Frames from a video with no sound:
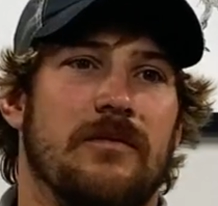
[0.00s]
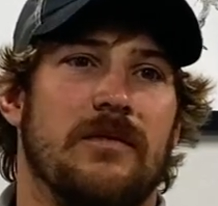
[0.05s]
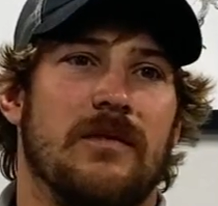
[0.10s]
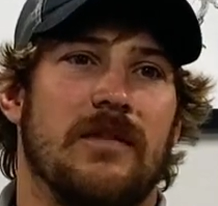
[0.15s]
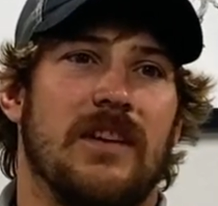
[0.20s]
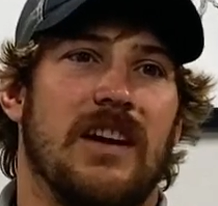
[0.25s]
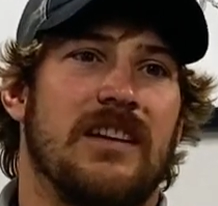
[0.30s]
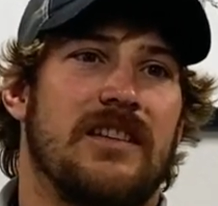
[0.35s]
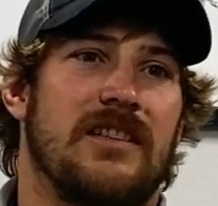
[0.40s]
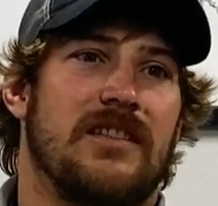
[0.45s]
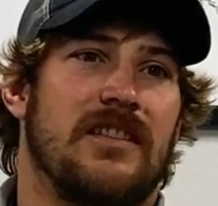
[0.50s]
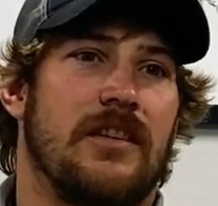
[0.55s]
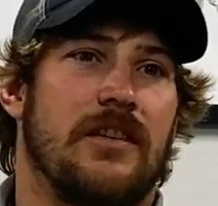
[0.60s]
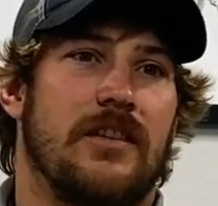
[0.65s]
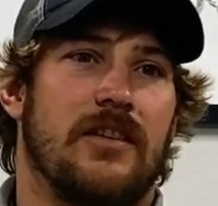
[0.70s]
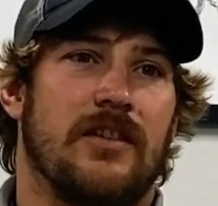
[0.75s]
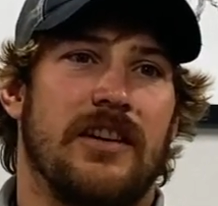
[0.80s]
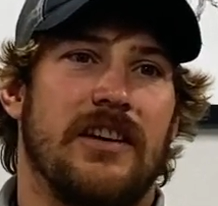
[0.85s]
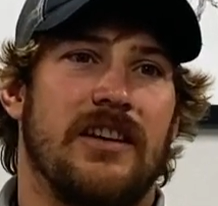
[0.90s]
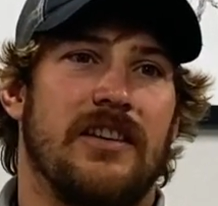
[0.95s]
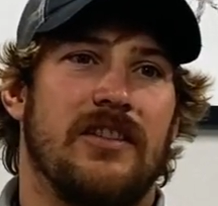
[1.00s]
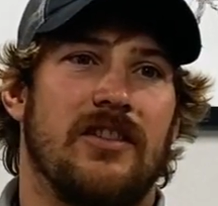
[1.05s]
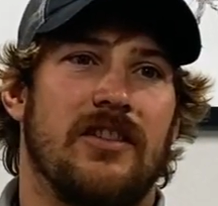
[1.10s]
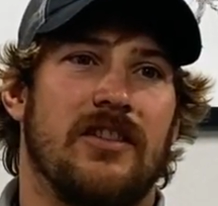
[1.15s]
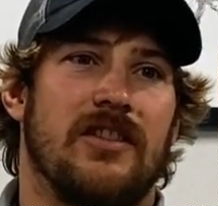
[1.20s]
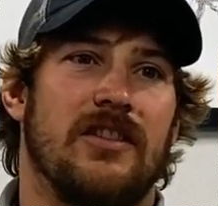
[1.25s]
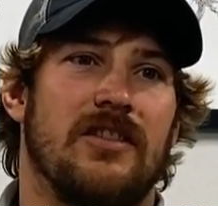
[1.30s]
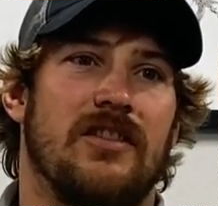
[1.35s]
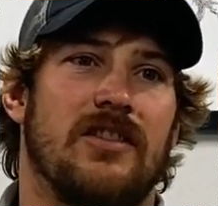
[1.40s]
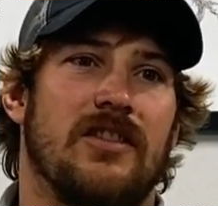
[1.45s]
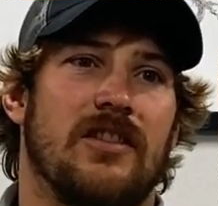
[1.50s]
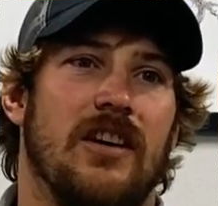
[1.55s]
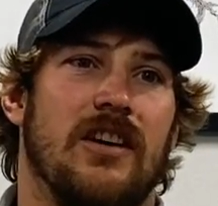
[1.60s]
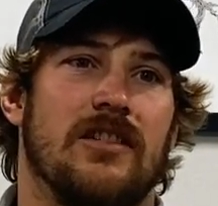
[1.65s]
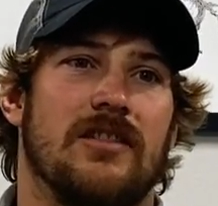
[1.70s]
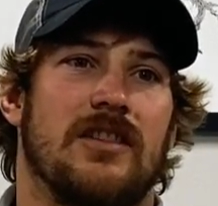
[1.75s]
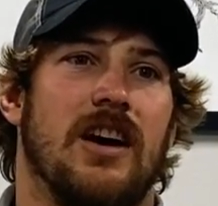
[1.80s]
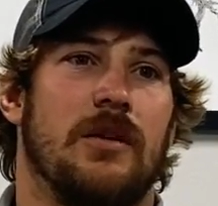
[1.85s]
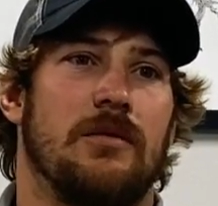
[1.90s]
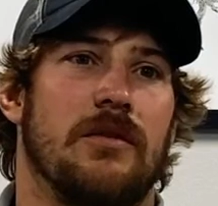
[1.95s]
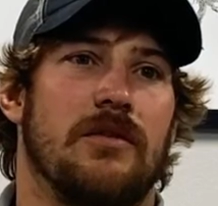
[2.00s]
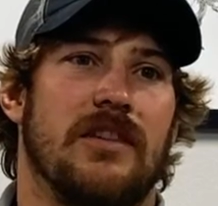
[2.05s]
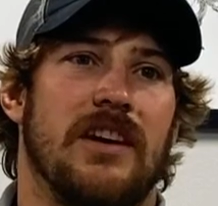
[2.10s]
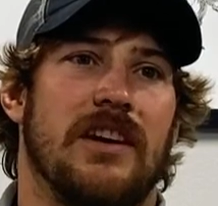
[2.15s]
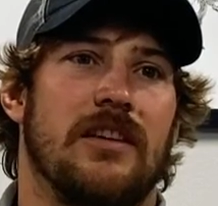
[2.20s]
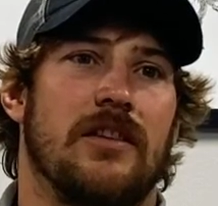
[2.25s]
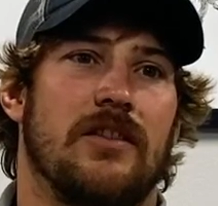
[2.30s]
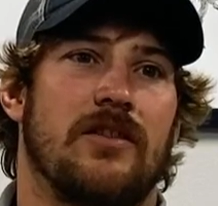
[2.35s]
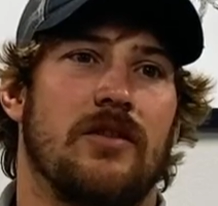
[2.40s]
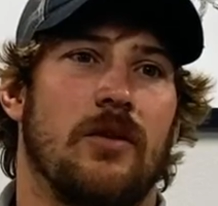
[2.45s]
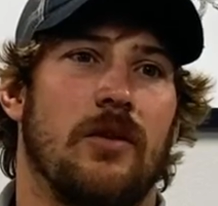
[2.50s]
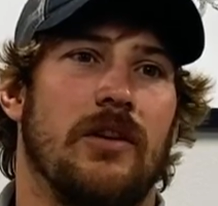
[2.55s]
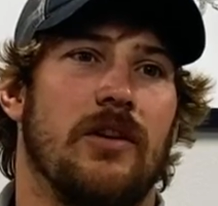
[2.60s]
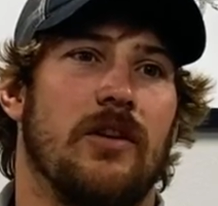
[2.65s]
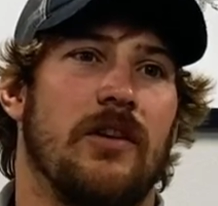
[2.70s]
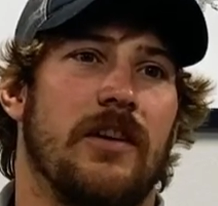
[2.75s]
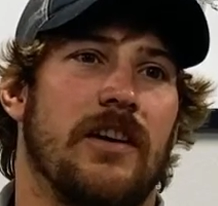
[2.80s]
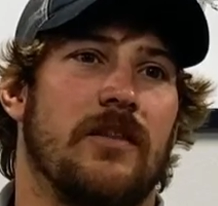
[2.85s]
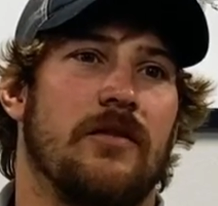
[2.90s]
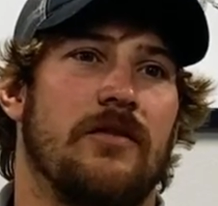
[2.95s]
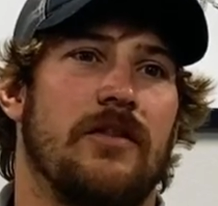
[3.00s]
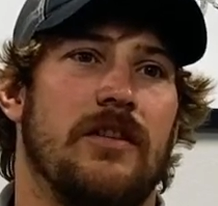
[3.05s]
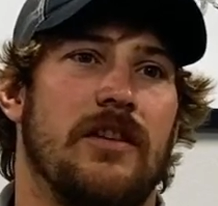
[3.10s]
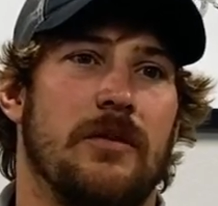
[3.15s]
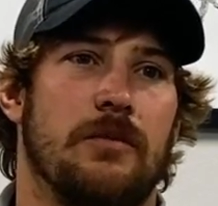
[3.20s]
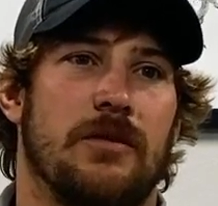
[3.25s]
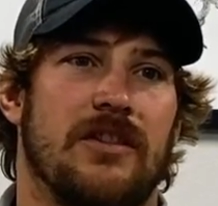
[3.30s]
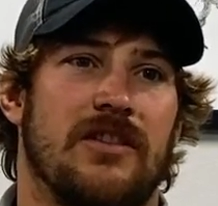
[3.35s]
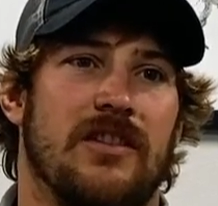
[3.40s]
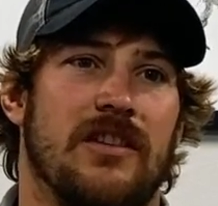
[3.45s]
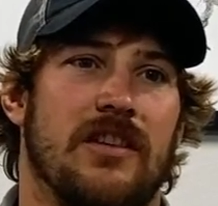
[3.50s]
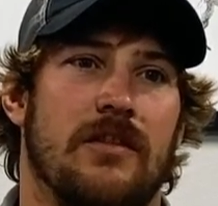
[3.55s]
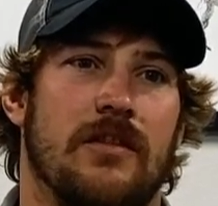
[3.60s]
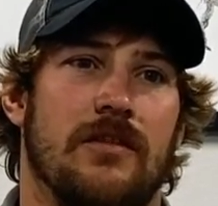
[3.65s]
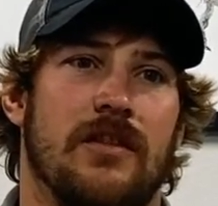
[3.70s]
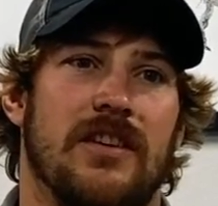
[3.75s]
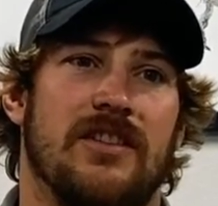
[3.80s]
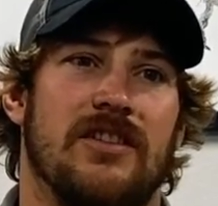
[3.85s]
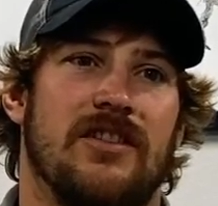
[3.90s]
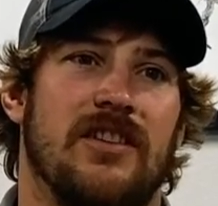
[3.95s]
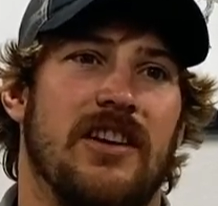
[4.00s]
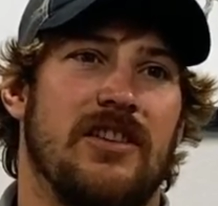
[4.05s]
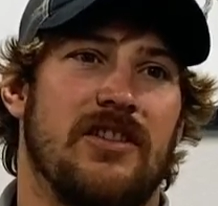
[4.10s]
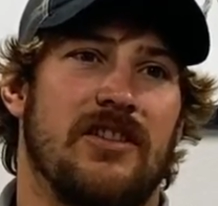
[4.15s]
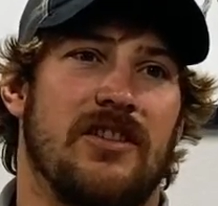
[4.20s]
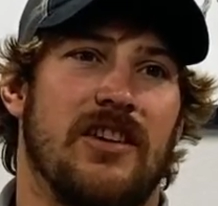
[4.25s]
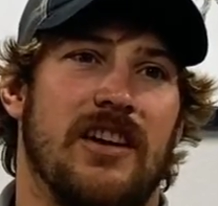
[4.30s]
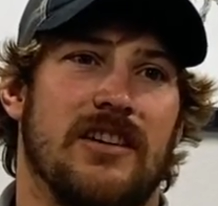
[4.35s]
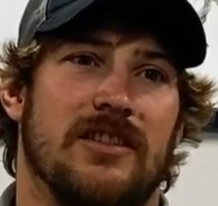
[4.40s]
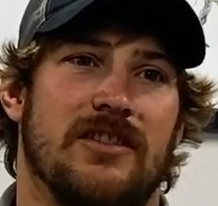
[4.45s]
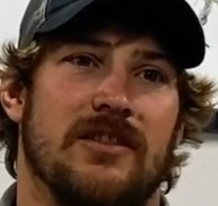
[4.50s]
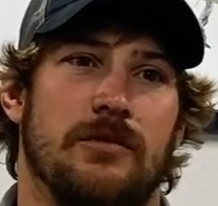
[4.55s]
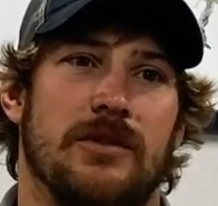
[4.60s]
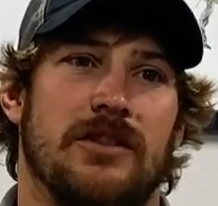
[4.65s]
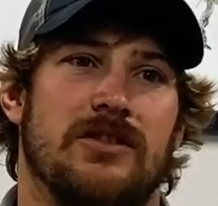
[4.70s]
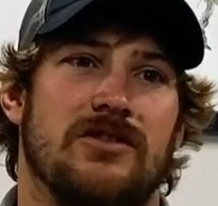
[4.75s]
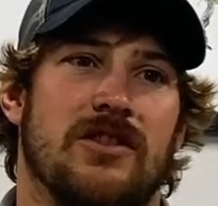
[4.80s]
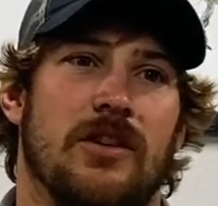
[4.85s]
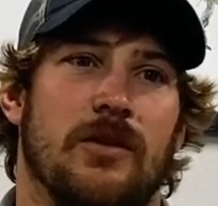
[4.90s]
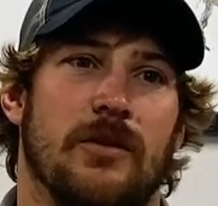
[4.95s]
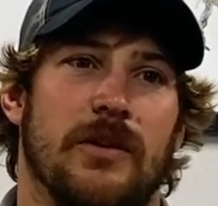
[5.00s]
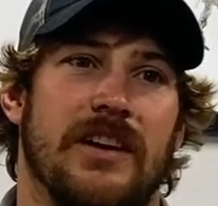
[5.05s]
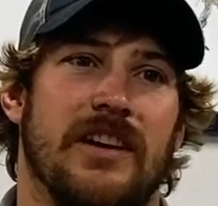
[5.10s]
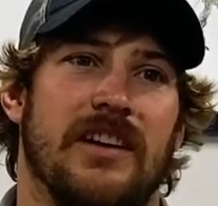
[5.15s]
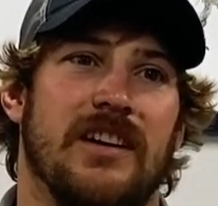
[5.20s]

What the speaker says: less than 3 inches on top of native soil, and 50% of the vegetation has to be showing.